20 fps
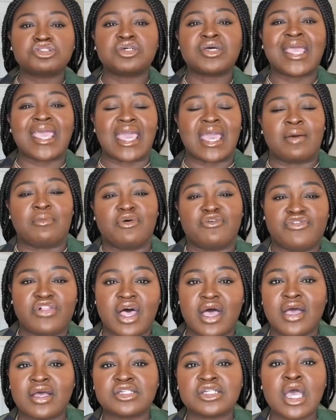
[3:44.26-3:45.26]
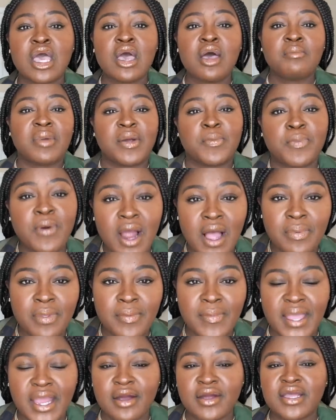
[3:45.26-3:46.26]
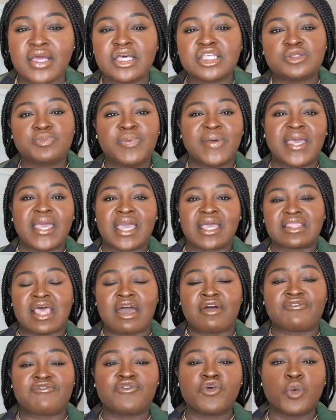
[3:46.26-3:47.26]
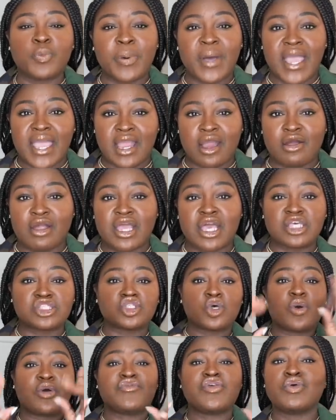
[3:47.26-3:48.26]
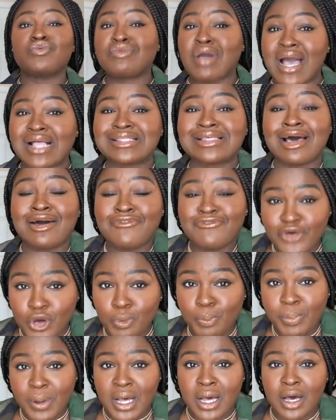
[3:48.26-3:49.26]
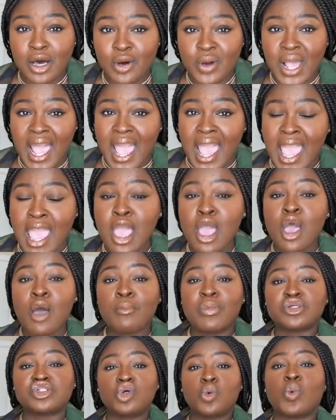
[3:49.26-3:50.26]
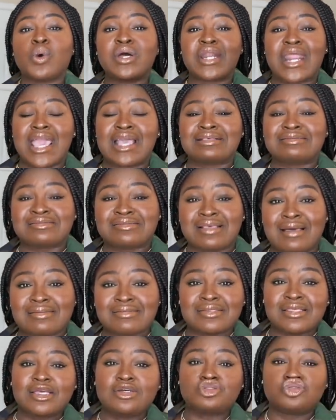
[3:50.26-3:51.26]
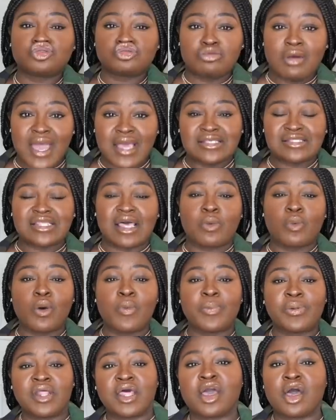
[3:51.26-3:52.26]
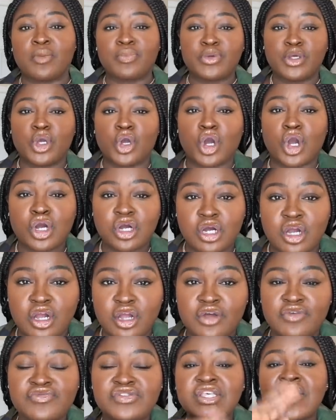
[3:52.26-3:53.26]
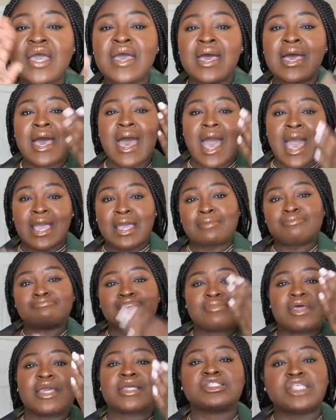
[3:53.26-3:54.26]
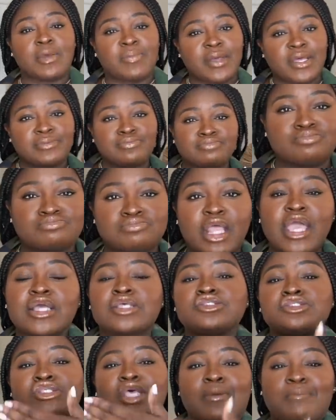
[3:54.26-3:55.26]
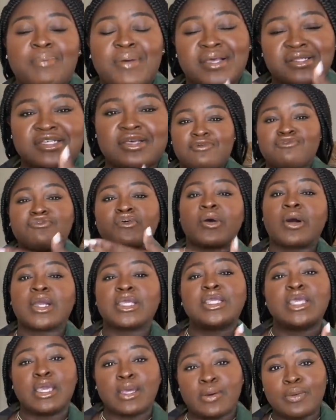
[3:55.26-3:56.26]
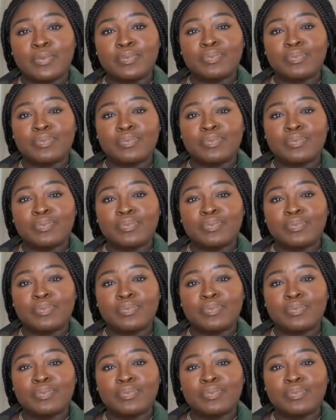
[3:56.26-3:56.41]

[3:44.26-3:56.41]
to camouflage my problem areas being that fupa area. So if you've got a fupa, okay, but you want a sexy dress that will play up your curves, I exhibit, exhibit for you.